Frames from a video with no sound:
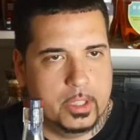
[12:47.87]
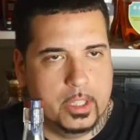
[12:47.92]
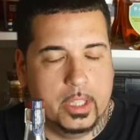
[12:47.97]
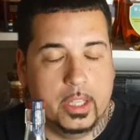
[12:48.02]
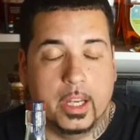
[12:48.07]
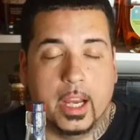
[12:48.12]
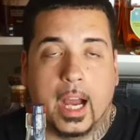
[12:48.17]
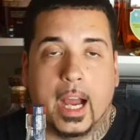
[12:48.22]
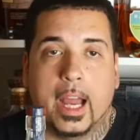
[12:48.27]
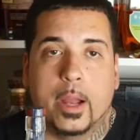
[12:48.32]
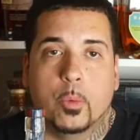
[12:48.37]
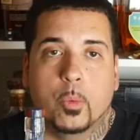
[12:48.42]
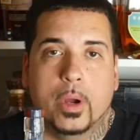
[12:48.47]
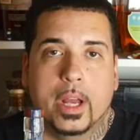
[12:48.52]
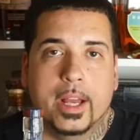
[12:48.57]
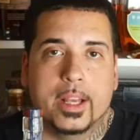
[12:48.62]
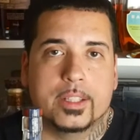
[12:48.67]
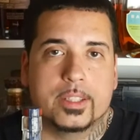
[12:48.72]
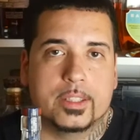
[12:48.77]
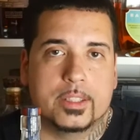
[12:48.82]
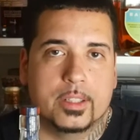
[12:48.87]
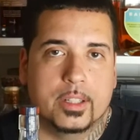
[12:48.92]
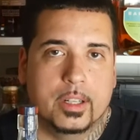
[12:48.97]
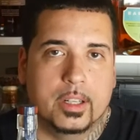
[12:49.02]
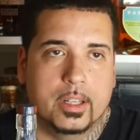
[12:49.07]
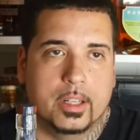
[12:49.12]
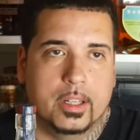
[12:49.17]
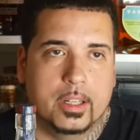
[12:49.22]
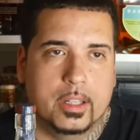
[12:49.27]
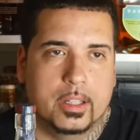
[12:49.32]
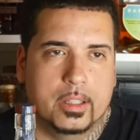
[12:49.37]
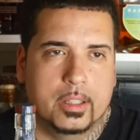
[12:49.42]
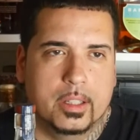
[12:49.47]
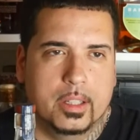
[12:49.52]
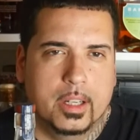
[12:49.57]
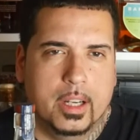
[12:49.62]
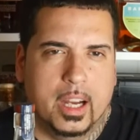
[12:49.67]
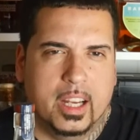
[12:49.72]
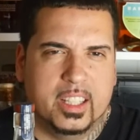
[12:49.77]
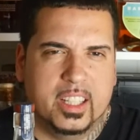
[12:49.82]
High West.
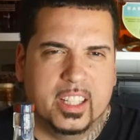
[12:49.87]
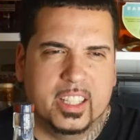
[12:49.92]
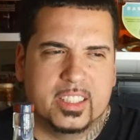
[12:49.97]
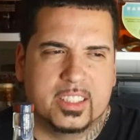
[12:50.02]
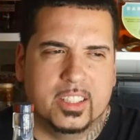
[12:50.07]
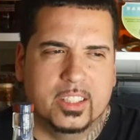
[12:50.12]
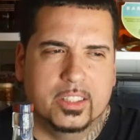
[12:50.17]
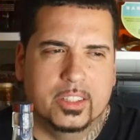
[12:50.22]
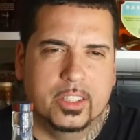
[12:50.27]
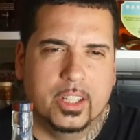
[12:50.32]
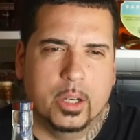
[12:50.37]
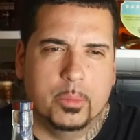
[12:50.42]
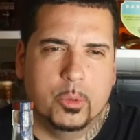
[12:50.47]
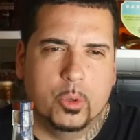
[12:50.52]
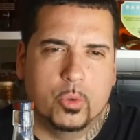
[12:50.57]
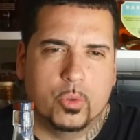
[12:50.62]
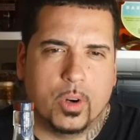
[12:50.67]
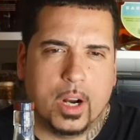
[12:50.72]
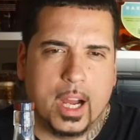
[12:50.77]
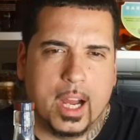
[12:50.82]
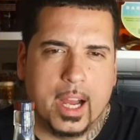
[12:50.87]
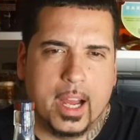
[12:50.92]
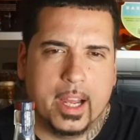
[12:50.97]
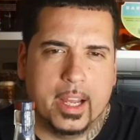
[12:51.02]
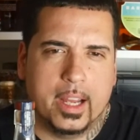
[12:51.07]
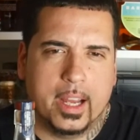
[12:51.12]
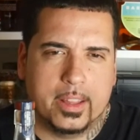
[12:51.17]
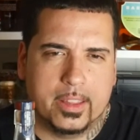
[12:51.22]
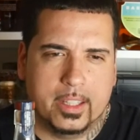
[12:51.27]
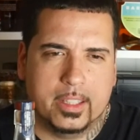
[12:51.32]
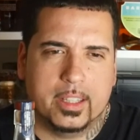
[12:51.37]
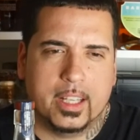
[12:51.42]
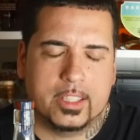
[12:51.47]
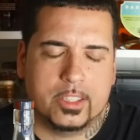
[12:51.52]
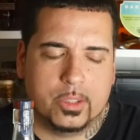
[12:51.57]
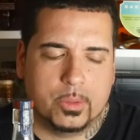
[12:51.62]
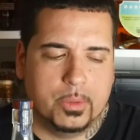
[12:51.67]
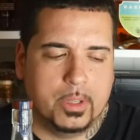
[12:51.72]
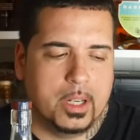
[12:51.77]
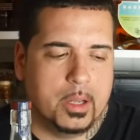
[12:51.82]
I think it's the double rye. I think
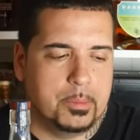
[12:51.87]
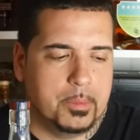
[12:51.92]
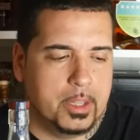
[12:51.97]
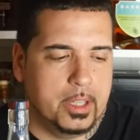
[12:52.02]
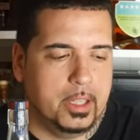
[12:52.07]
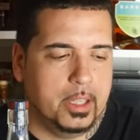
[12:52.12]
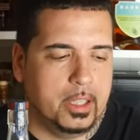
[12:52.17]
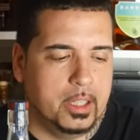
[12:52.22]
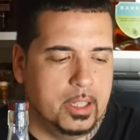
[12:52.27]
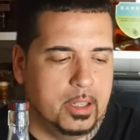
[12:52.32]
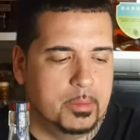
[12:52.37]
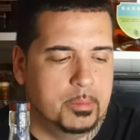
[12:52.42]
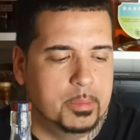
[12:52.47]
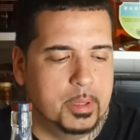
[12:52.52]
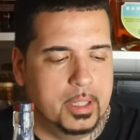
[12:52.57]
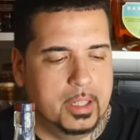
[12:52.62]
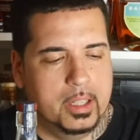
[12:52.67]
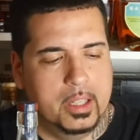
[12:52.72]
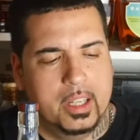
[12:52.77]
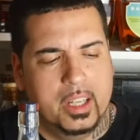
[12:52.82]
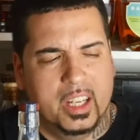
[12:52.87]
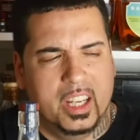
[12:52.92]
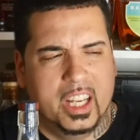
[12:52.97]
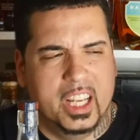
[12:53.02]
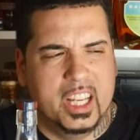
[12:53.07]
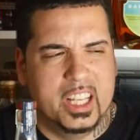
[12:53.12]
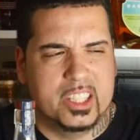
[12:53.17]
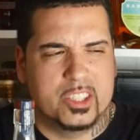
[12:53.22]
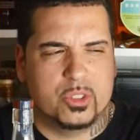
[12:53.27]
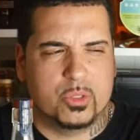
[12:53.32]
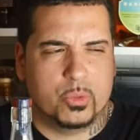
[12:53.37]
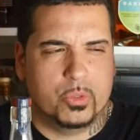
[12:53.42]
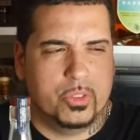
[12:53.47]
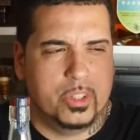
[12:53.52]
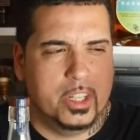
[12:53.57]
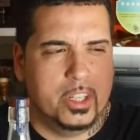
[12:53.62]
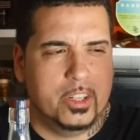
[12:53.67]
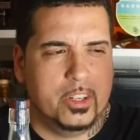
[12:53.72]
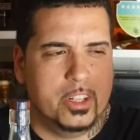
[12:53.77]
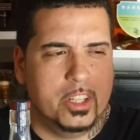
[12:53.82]
that's the one I'm thinking of, but it's
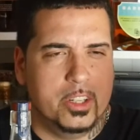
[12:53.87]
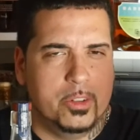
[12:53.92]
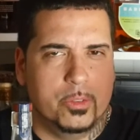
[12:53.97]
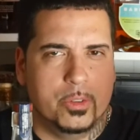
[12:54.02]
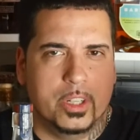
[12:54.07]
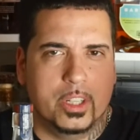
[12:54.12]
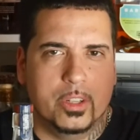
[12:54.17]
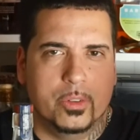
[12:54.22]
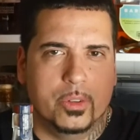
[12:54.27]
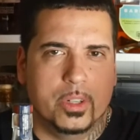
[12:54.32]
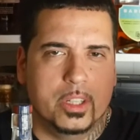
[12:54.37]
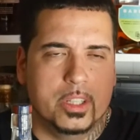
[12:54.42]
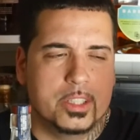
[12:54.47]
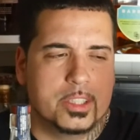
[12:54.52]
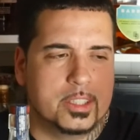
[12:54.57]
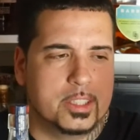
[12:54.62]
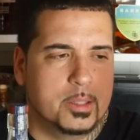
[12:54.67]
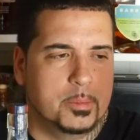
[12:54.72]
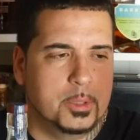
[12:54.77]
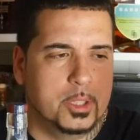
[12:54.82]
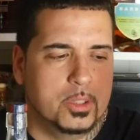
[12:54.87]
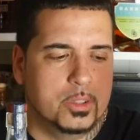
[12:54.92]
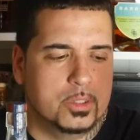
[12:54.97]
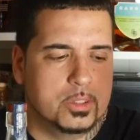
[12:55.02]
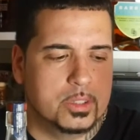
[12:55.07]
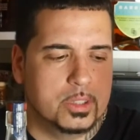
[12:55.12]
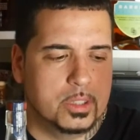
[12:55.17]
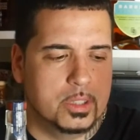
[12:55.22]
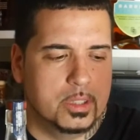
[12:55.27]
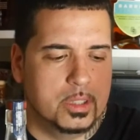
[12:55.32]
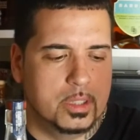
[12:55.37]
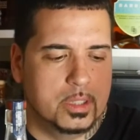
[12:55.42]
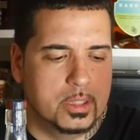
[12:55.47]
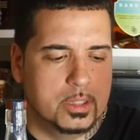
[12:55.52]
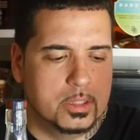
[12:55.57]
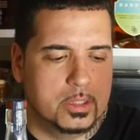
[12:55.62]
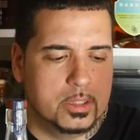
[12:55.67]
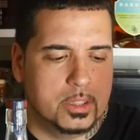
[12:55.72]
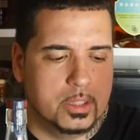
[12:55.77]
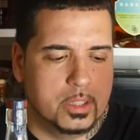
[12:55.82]
really similar
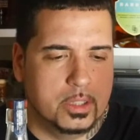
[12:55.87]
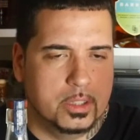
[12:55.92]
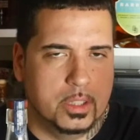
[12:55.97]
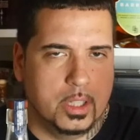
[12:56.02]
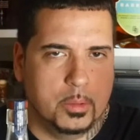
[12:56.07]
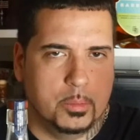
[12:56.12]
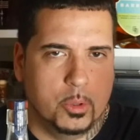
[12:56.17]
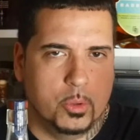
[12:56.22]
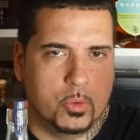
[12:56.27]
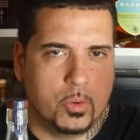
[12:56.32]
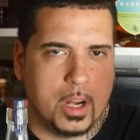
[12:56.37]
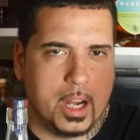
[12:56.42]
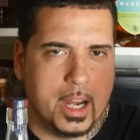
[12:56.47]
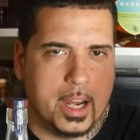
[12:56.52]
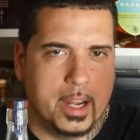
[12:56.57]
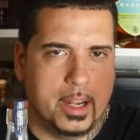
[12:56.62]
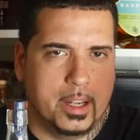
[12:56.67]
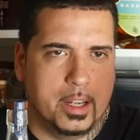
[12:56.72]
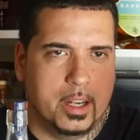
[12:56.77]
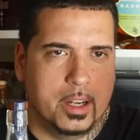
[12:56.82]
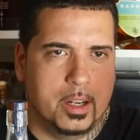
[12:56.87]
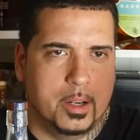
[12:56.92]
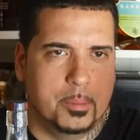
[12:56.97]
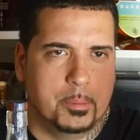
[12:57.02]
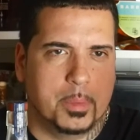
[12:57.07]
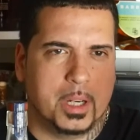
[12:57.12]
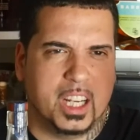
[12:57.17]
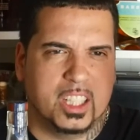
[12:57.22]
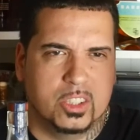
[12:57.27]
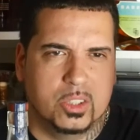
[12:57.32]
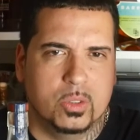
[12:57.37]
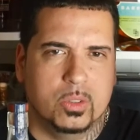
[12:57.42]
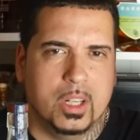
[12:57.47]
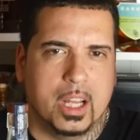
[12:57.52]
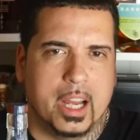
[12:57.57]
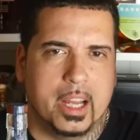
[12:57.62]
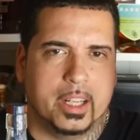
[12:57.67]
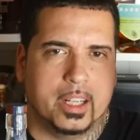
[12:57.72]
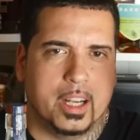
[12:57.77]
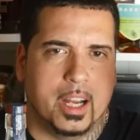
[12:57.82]
to the double rye. But
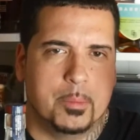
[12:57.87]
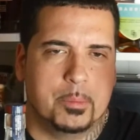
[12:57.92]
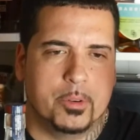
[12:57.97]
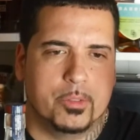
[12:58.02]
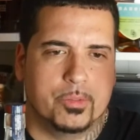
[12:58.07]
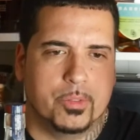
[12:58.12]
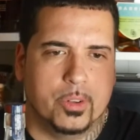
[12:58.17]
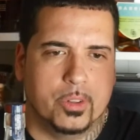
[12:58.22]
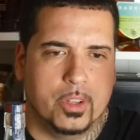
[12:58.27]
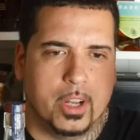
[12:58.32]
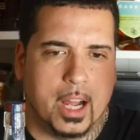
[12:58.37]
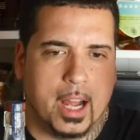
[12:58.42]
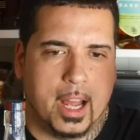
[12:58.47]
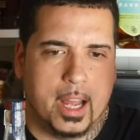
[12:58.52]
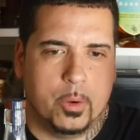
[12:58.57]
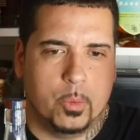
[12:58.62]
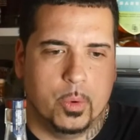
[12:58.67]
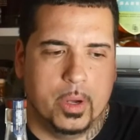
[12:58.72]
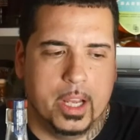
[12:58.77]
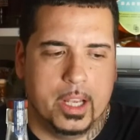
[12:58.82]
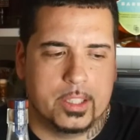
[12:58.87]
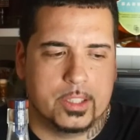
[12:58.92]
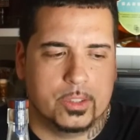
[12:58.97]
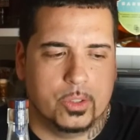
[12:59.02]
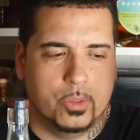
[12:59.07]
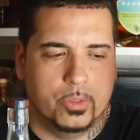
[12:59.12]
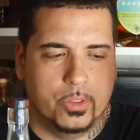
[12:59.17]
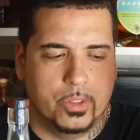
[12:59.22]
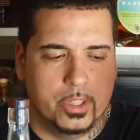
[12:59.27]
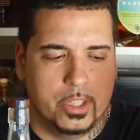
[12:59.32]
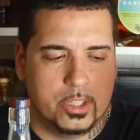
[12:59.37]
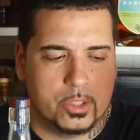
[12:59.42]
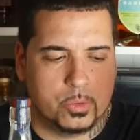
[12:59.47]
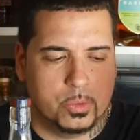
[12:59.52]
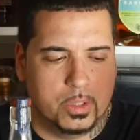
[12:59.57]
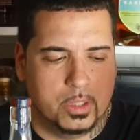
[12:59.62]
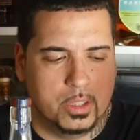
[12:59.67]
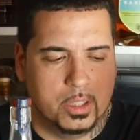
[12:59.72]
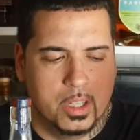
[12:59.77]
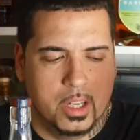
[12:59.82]
I prefer the High West over this
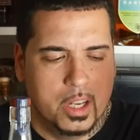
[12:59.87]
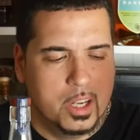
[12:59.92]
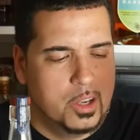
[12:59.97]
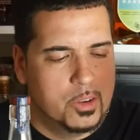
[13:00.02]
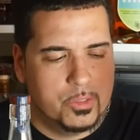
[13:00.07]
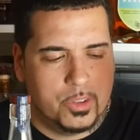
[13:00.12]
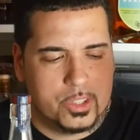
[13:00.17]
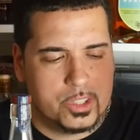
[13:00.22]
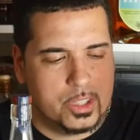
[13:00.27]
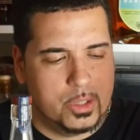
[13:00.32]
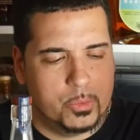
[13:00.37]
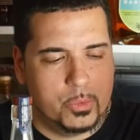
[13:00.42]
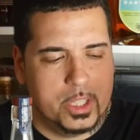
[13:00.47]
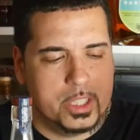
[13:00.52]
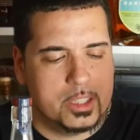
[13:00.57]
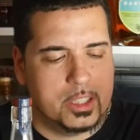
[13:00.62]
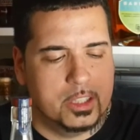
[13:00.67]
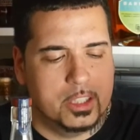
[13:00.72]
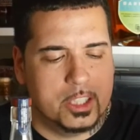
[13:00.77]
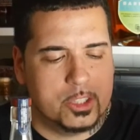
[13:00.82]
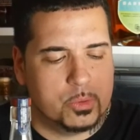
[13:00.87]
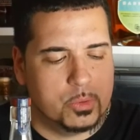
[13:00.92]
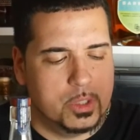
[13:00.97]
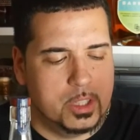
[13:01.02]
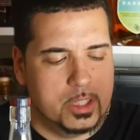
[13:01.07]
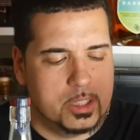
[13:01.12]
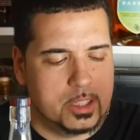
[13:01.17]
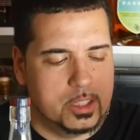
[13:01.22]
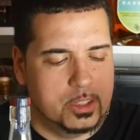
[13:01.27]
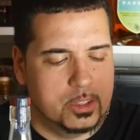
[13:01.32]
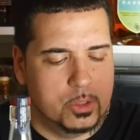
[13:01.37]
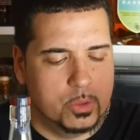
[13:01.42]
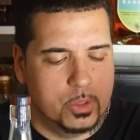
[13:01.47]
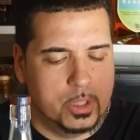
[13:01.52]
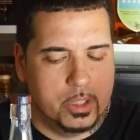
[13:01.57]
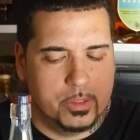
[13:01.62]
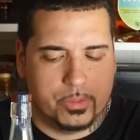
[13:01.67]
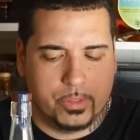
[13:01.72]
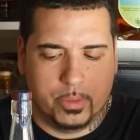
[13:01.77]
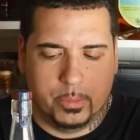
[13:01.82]
one. For some reason, this one isn't
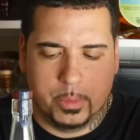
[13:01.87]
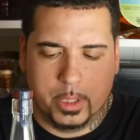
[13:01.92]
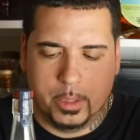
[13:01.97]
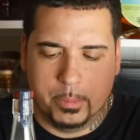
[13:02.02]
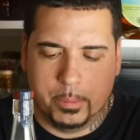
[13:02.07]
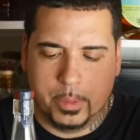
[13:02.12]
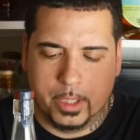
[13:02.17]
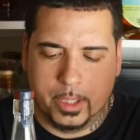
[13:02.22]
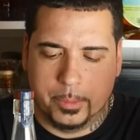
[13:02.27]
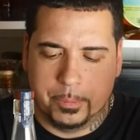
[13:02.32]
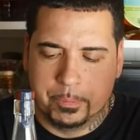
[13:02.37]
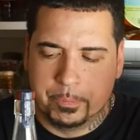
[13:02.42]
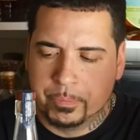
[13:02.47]
doing it for me, but